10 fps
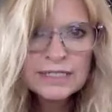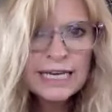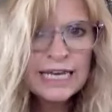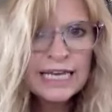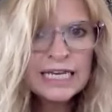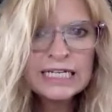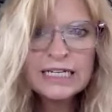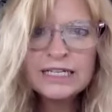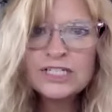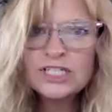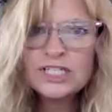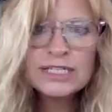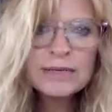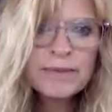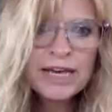and it's
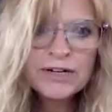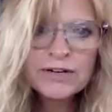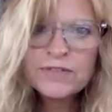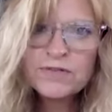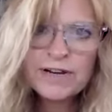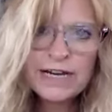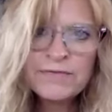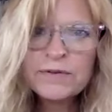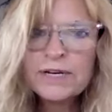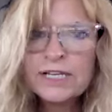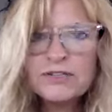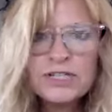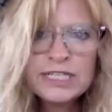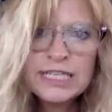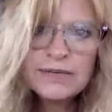just a matter of survival and you
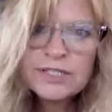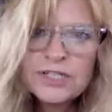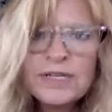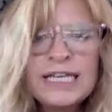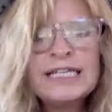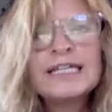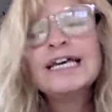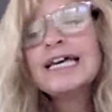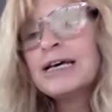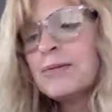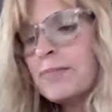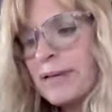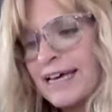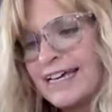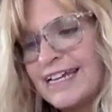just eat what you need
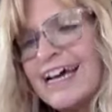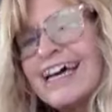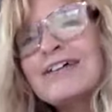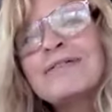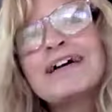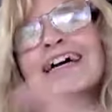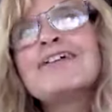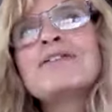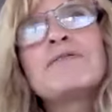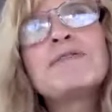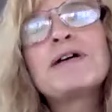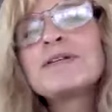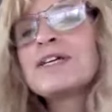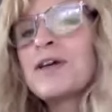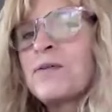but I don't I don't know if I
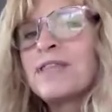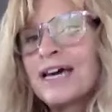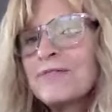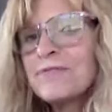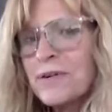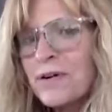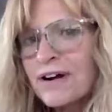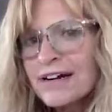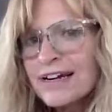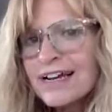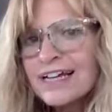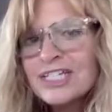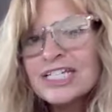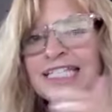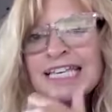would go that far. I mm-hmm.
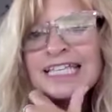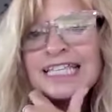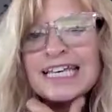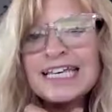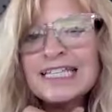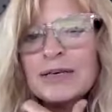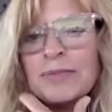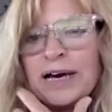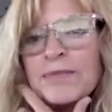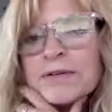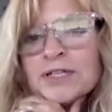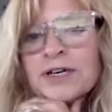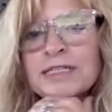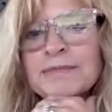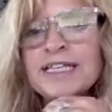just think that the Bible
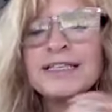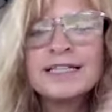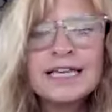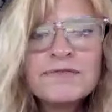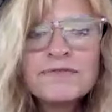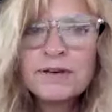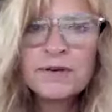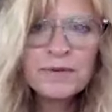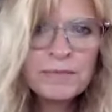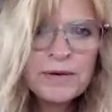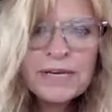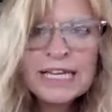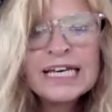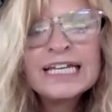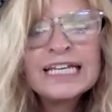talks about the land flowing with milk and
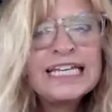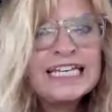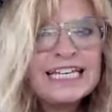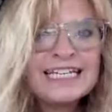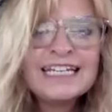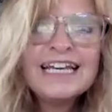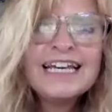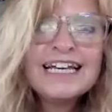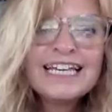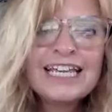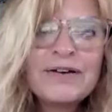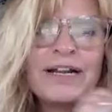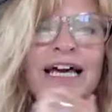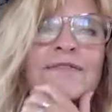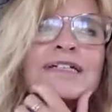honey. And, you know, and
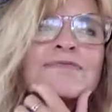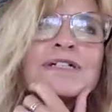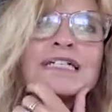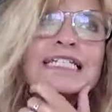I haven't really